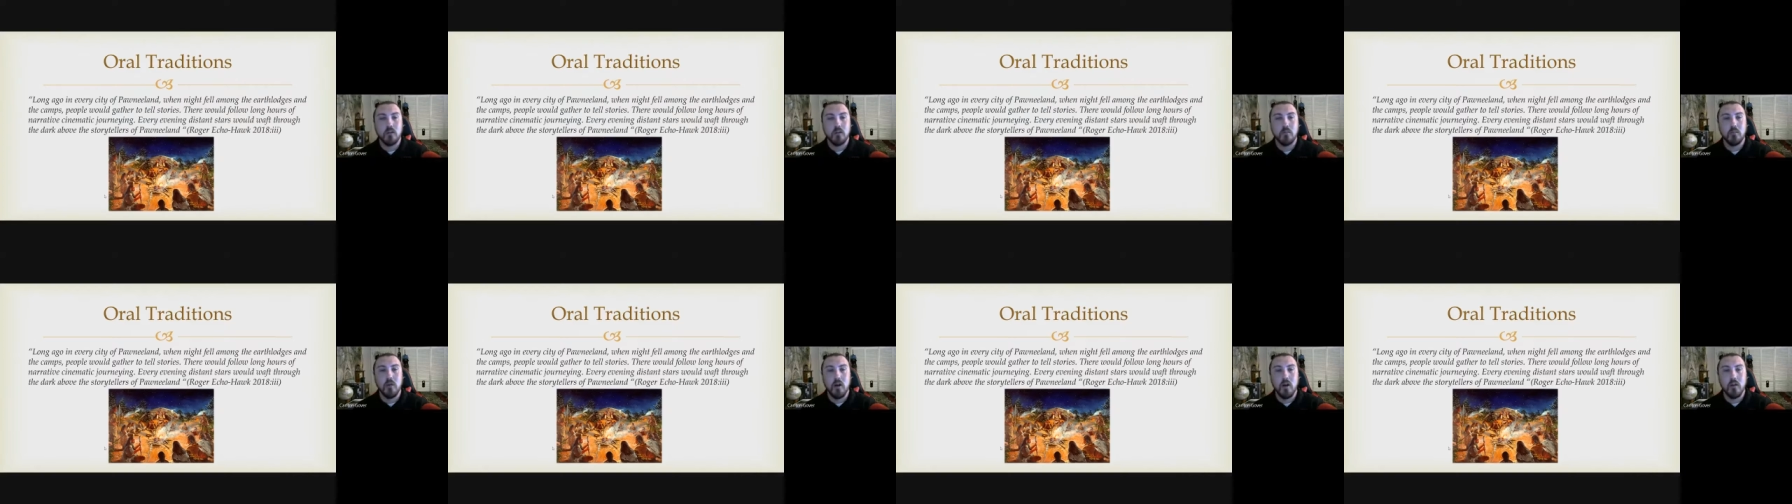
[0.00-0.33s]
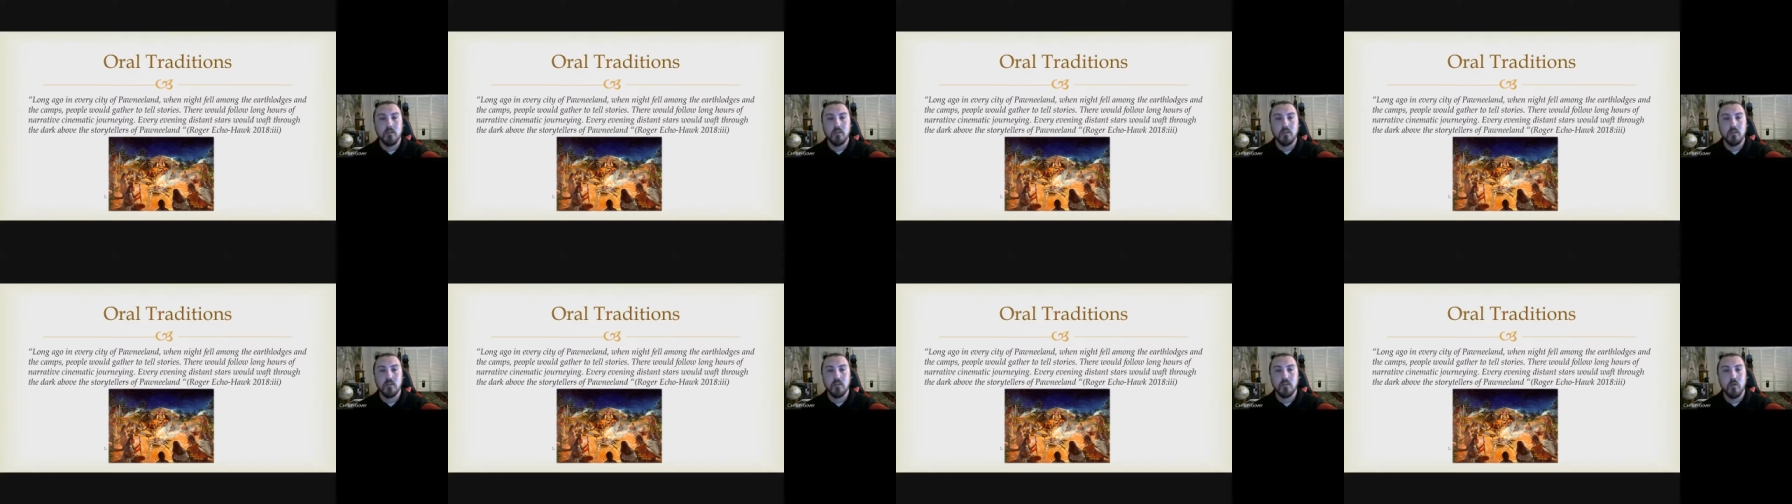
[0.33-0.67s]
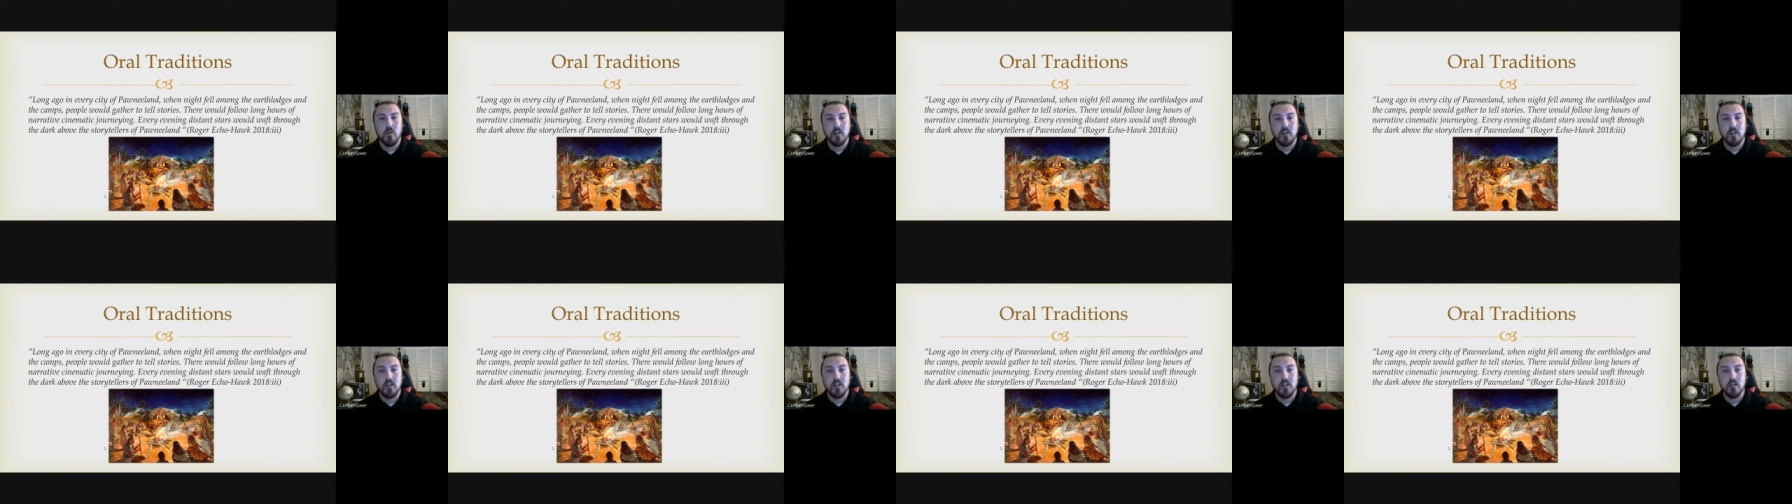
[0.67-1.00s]
above the
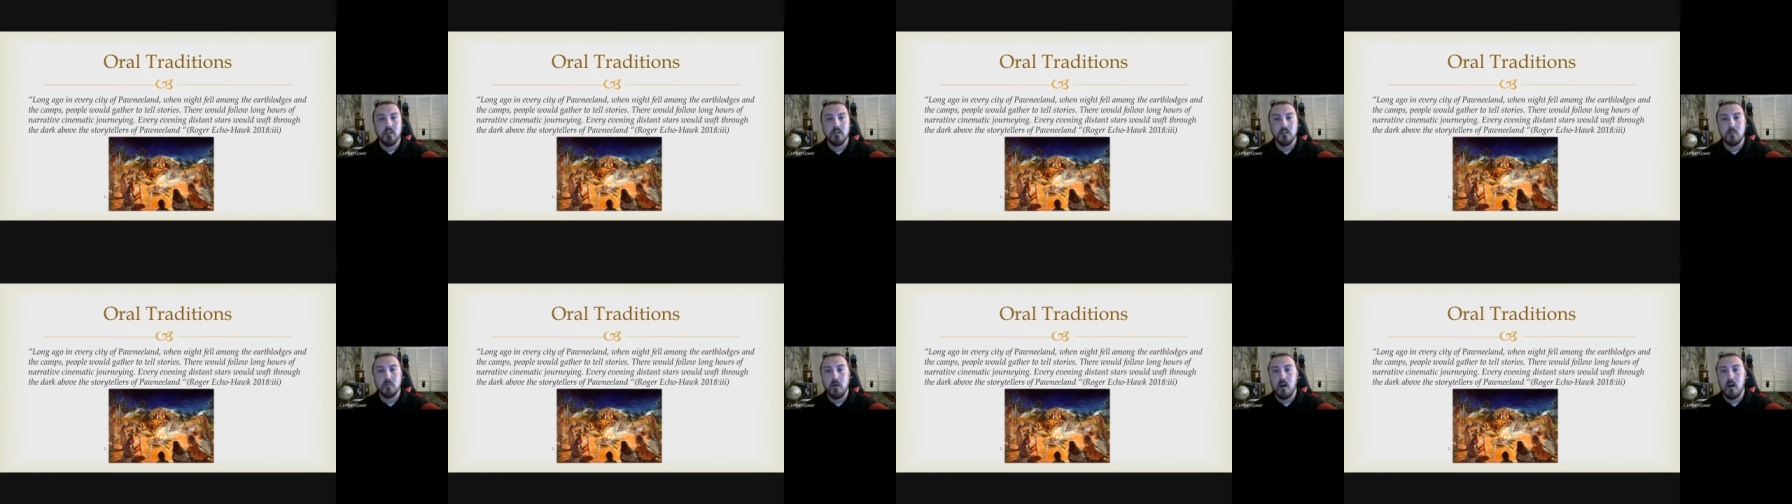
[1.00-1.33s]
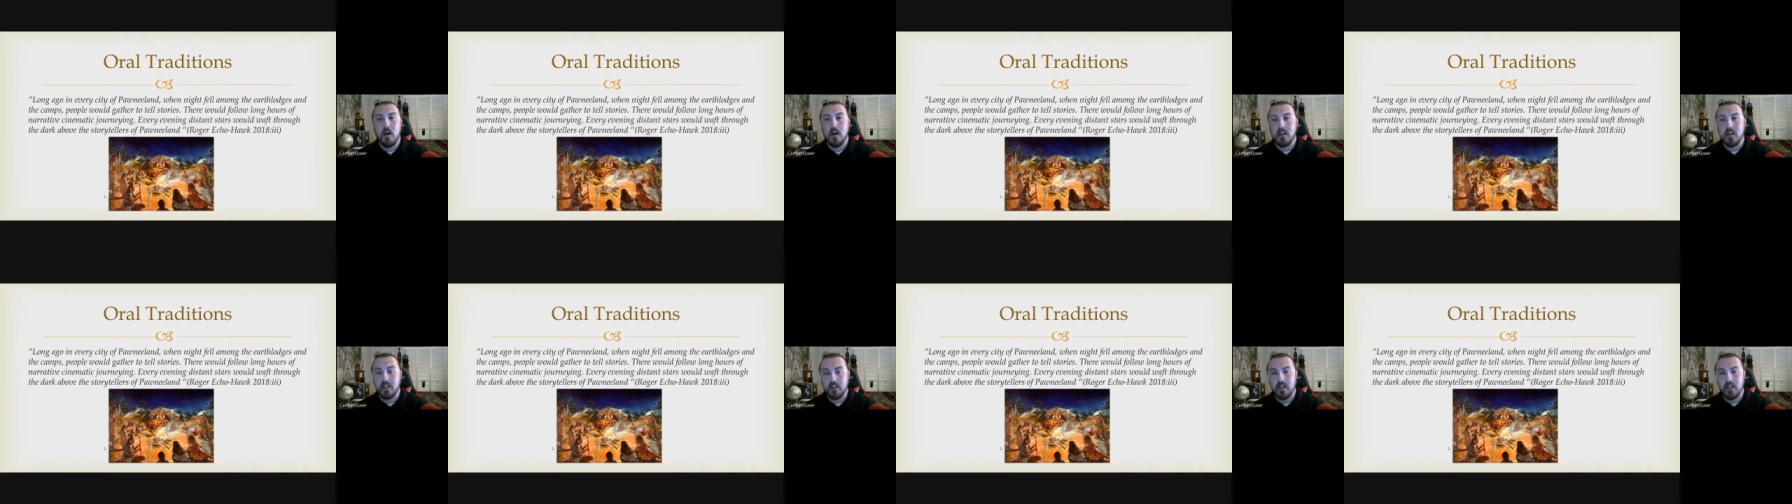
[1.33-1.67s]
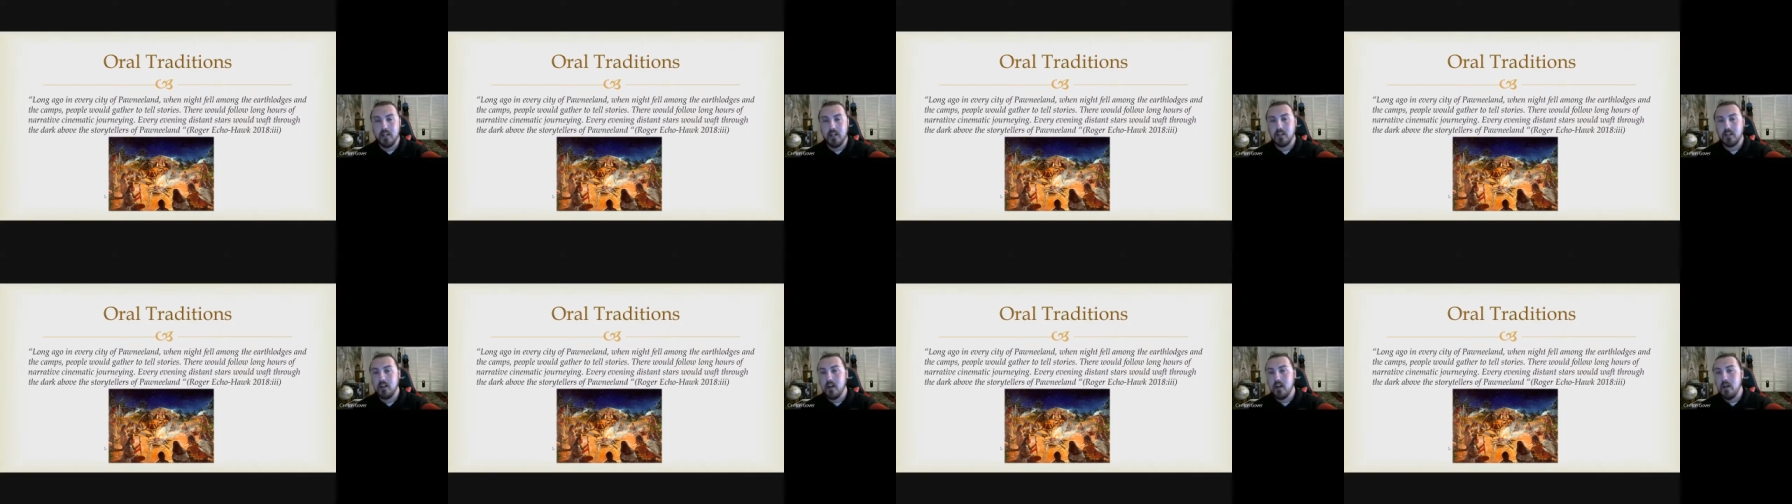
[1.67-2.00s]
storytellers of Pawnee
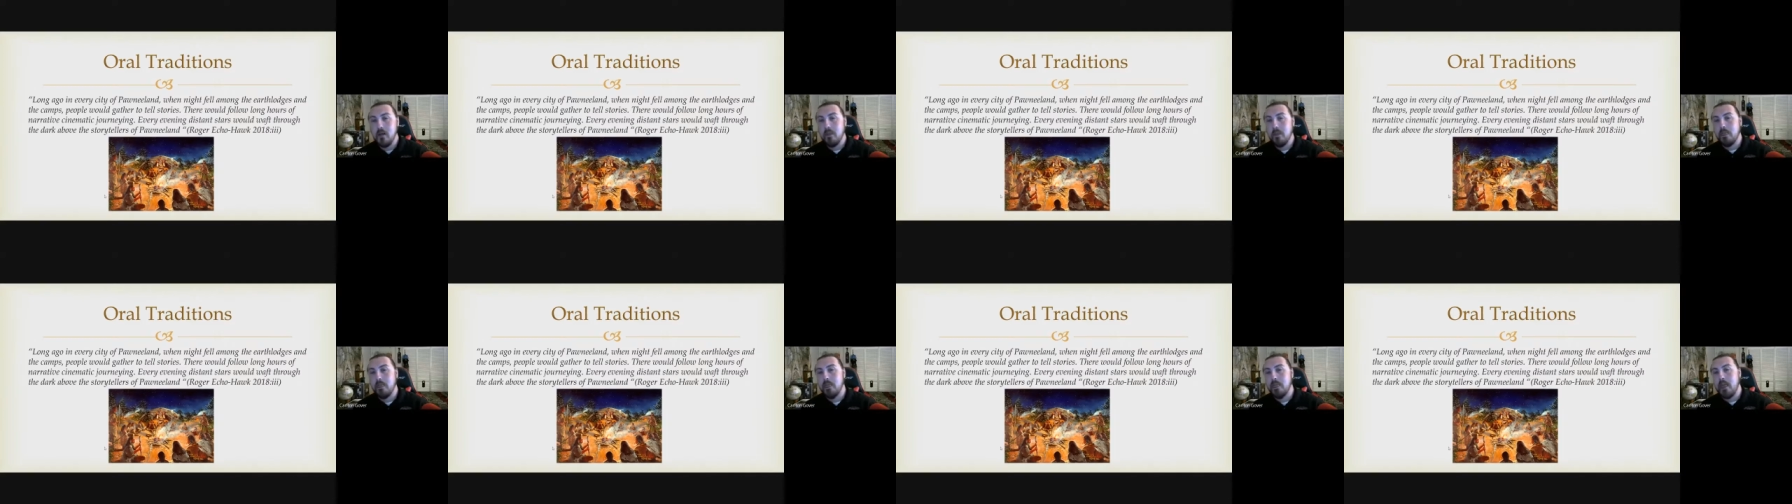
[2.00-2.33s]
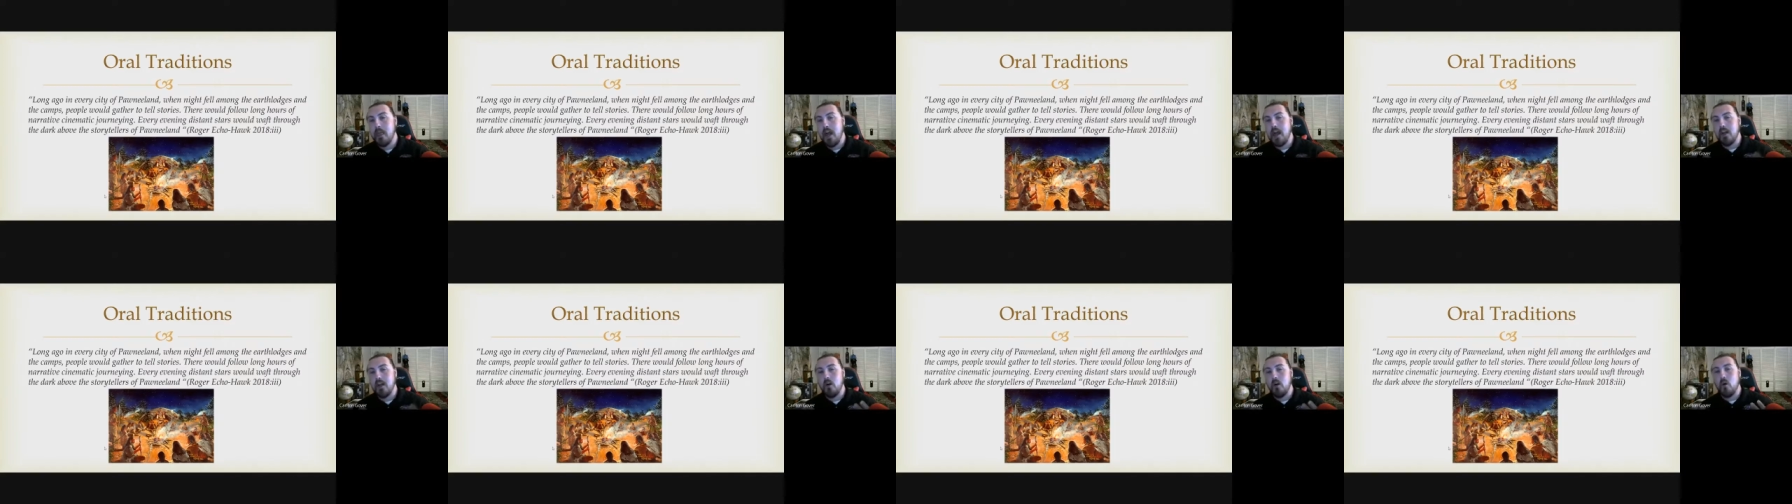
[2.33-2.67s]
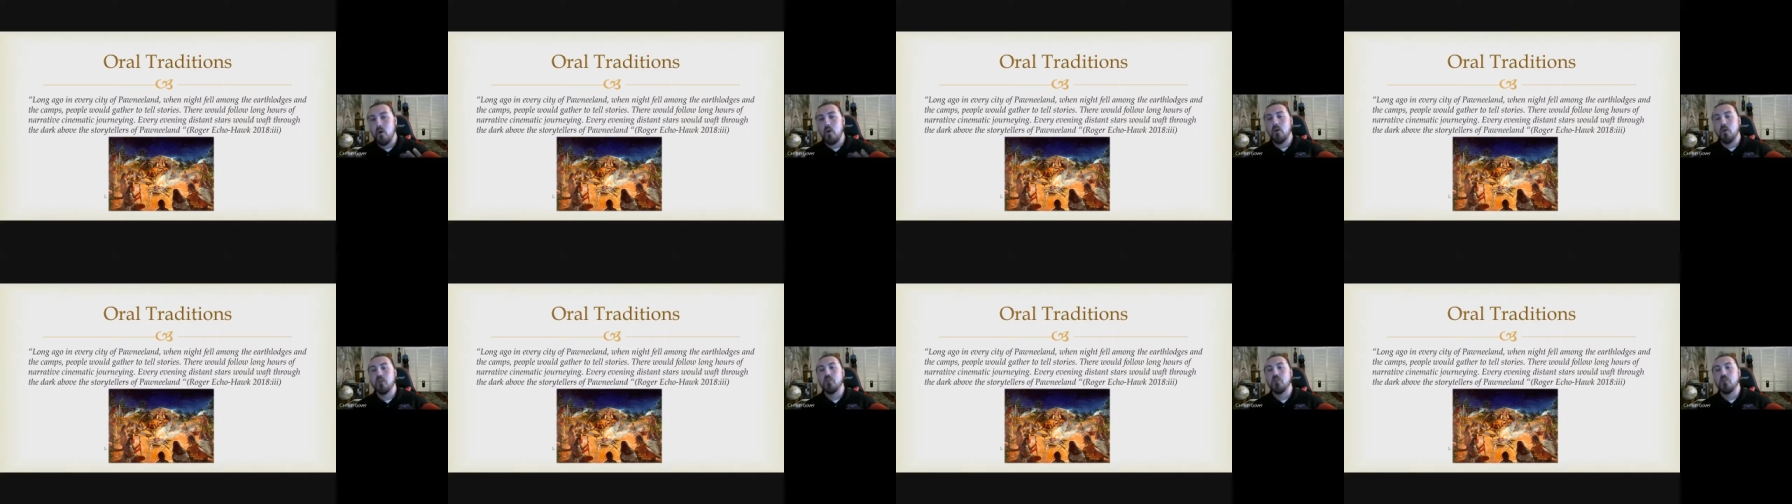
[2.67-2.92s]
land. That oral